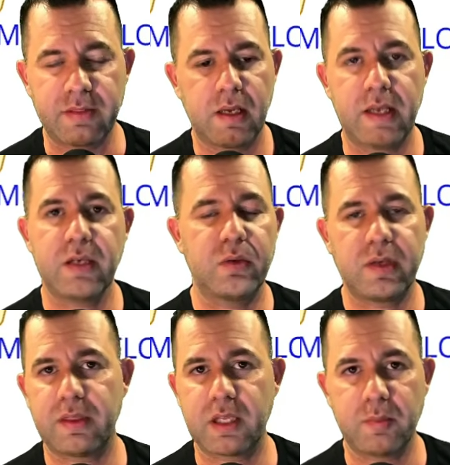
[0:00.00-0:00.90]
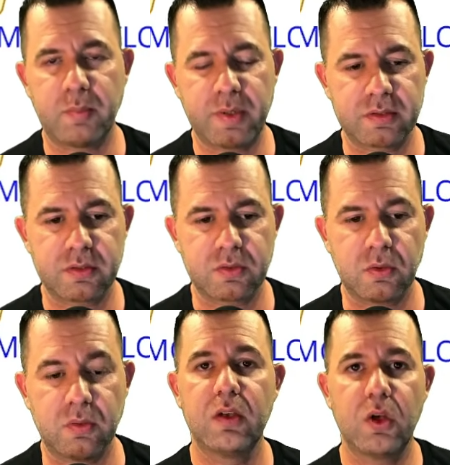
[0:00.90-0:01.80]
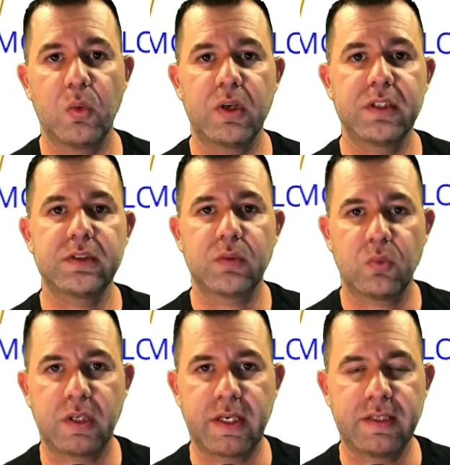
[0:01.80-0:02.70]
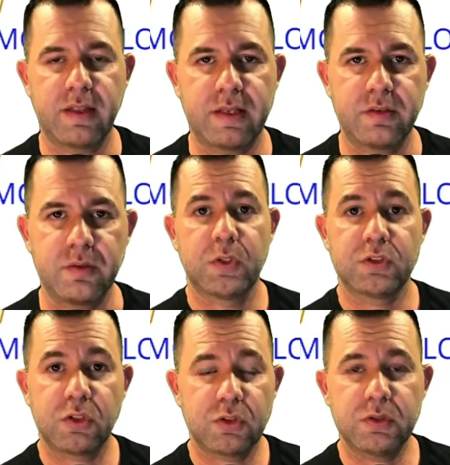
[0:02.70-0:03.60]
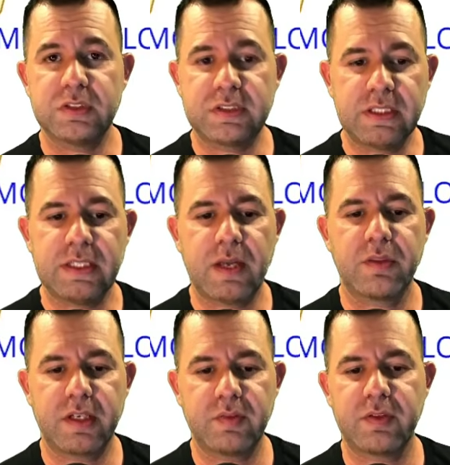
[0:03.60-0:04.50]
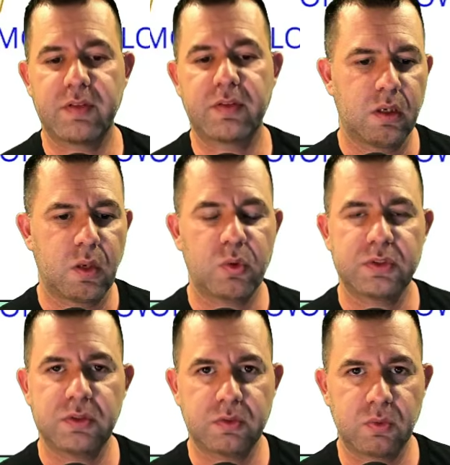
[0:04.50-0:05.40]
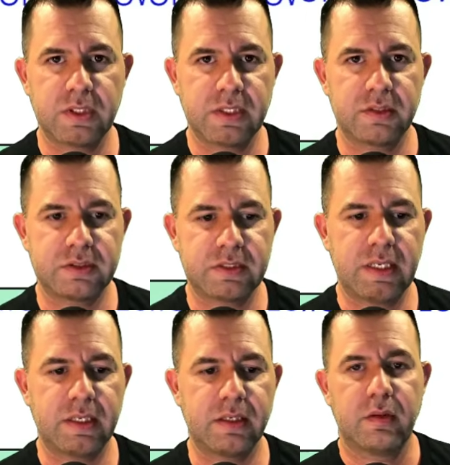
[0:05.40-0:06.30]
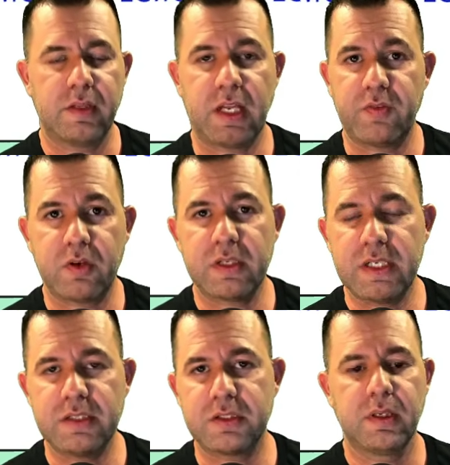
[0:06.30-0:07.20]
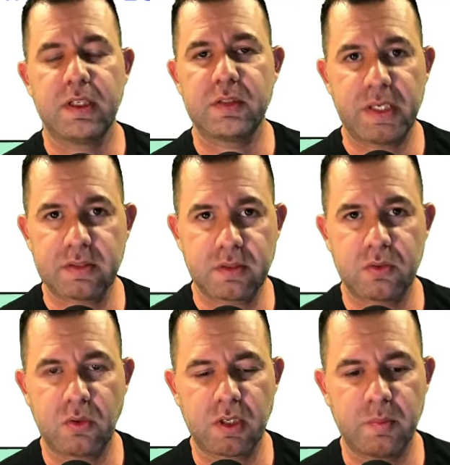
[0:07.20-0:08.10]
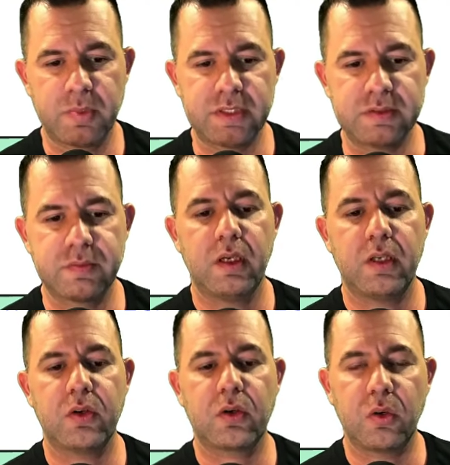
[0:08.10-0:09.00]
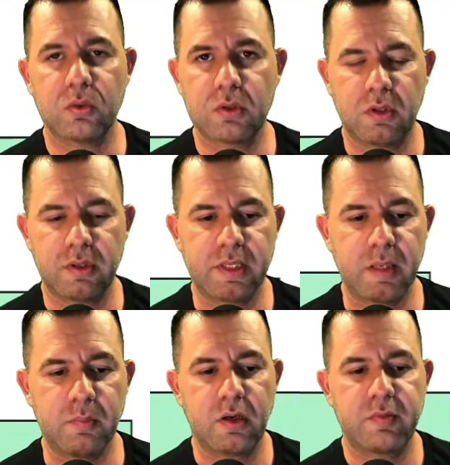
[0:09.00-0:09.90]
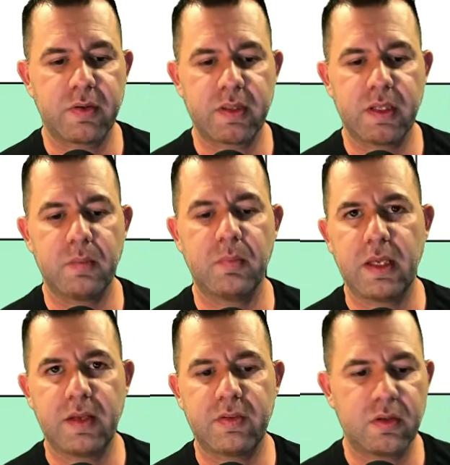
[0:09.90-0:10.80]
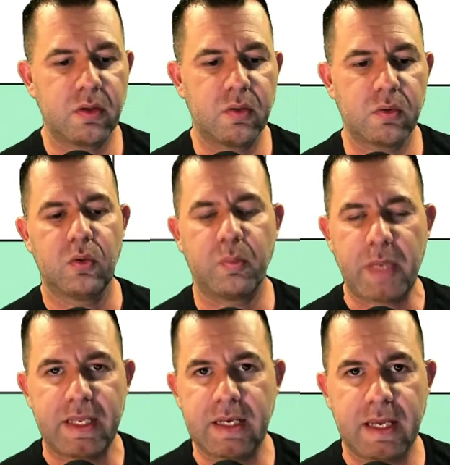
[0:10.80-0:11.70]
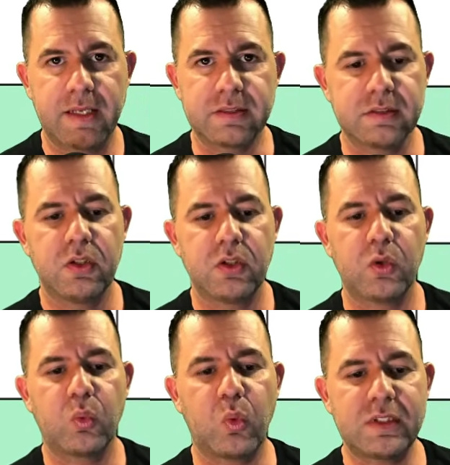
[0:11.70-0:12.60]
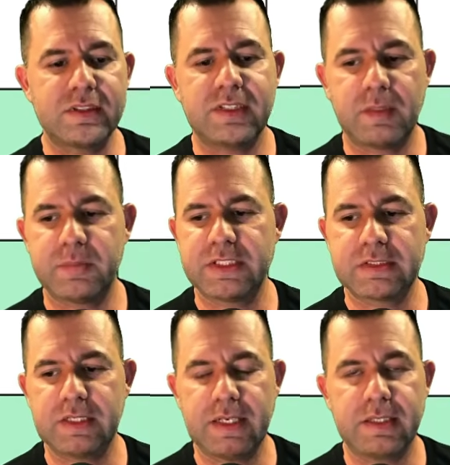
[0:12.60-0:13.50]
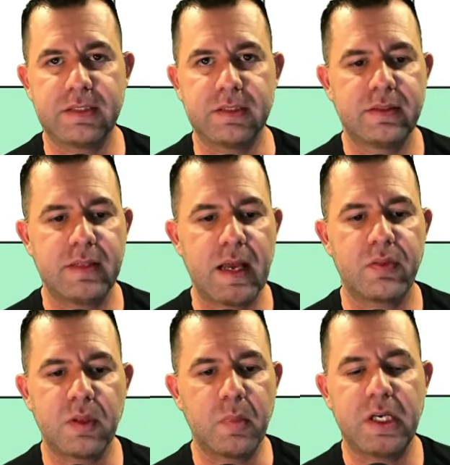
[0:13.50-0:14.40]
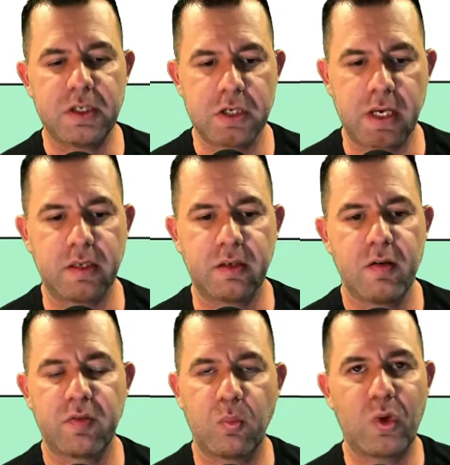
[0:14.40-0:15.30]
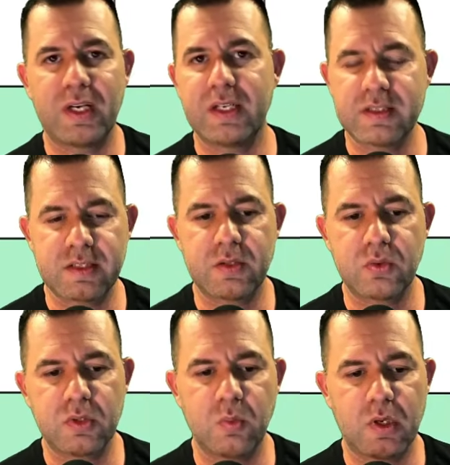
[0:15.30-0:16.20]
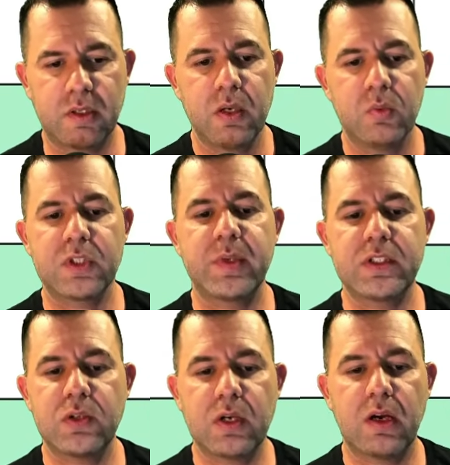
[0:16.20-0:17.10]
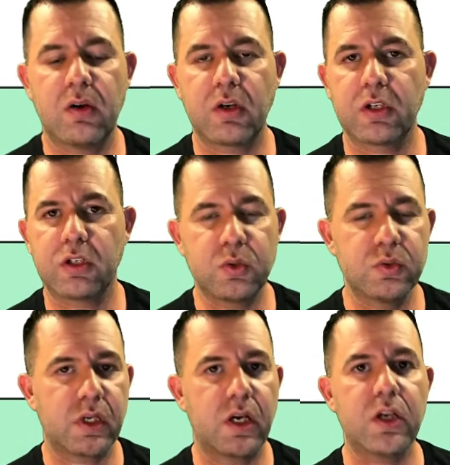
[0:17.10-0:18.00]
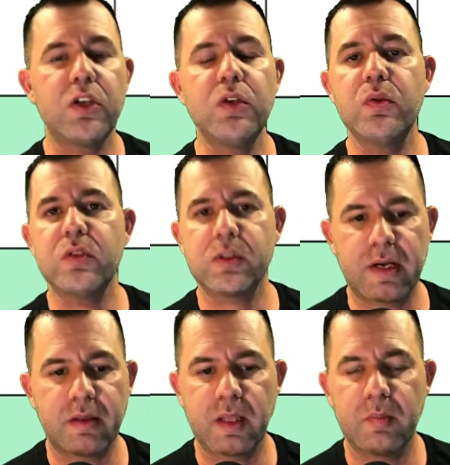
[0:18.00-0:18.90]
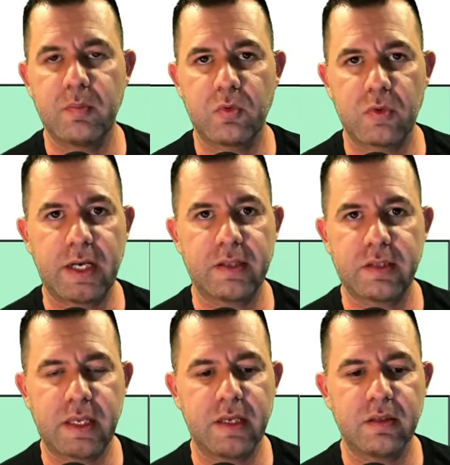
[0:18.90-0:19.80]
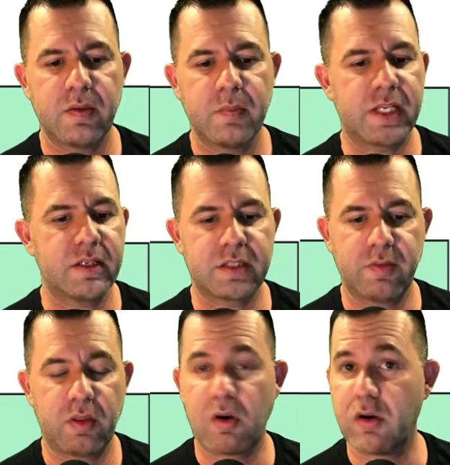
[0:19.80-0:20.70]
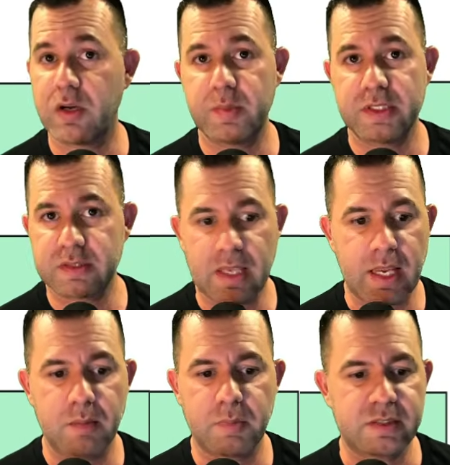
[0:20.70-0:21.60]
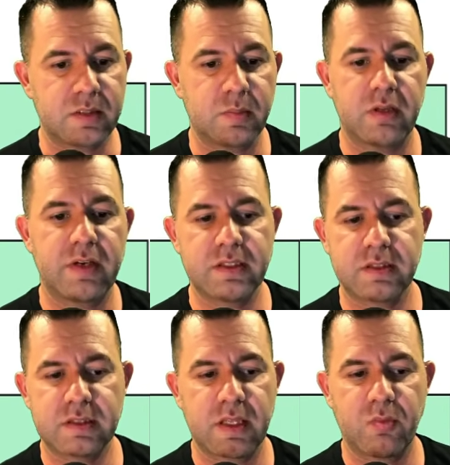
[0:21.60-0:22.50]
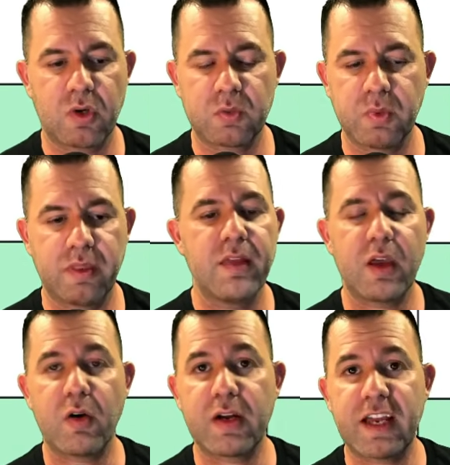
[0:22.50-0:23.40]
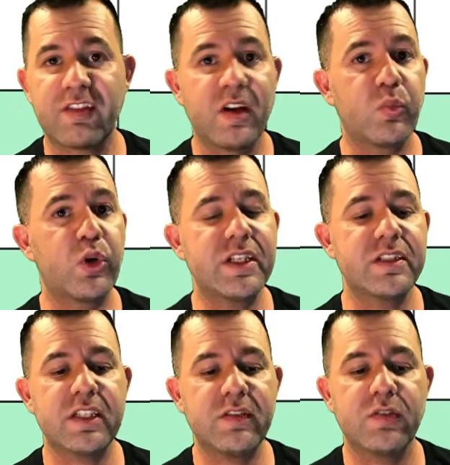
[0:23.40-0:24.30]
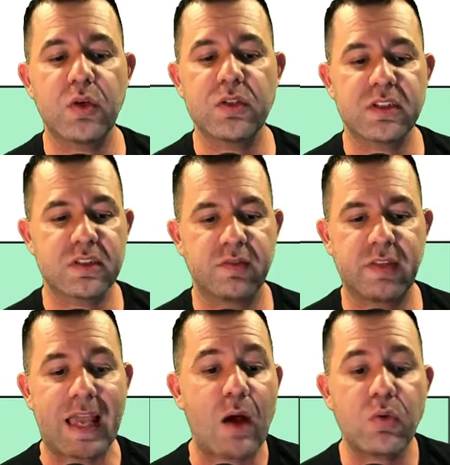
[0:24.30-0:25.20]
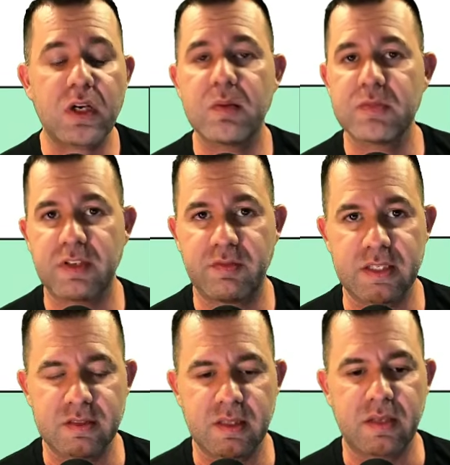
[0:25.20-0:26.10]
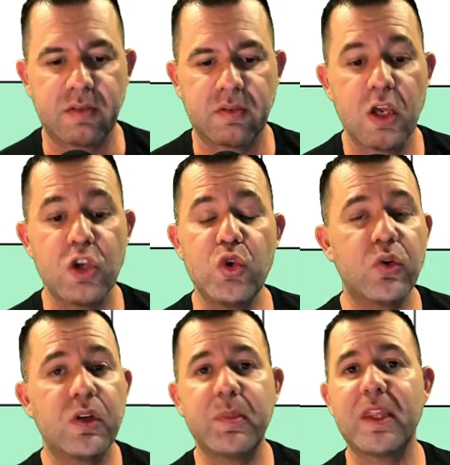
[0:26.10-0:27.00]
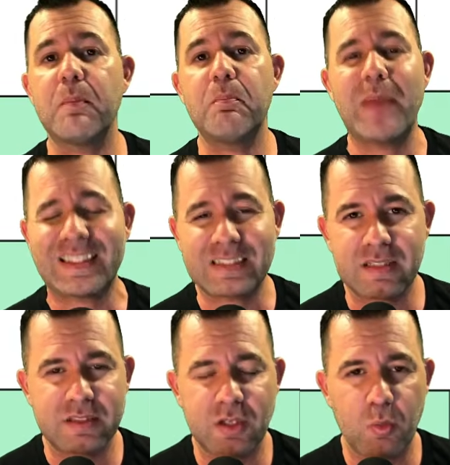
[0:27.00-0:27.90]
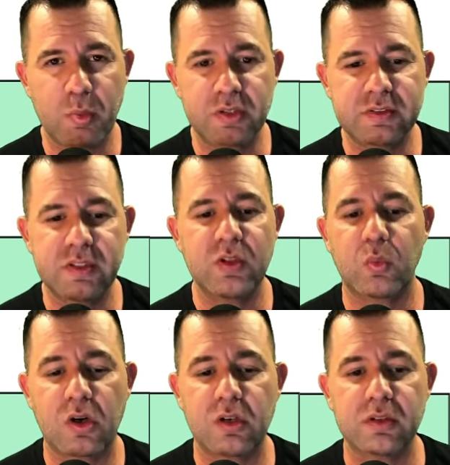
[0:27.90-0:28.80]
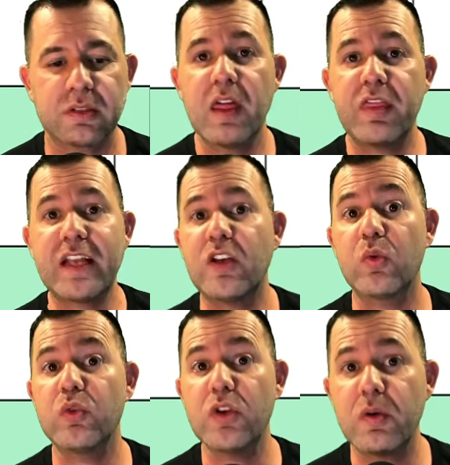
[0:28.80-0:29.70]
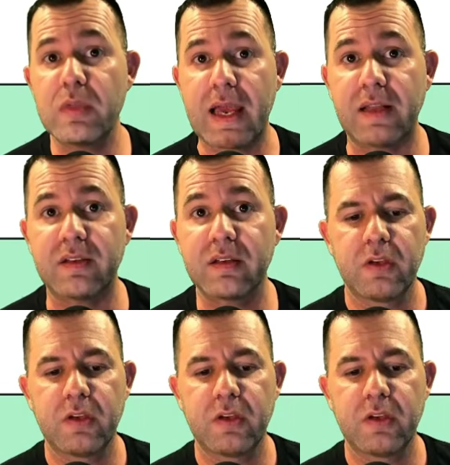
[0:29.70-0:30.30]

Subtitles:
I know nothing about pest control. No worries, we're going to get to that too. So do you see now the difference? I want you to really understand that if your niche is pest control companies and you're cold calling them, offering them SEO or paid ads, you're one step disconnected down the money chain from what it is they truly want, which means you now are going to lose a huge amount of them right out the gate because they've either already been scammed by some other agency they've worked with. They already have preconceived notions of the outcomes of these things. You could be the best SEO person in the world. They don't know that.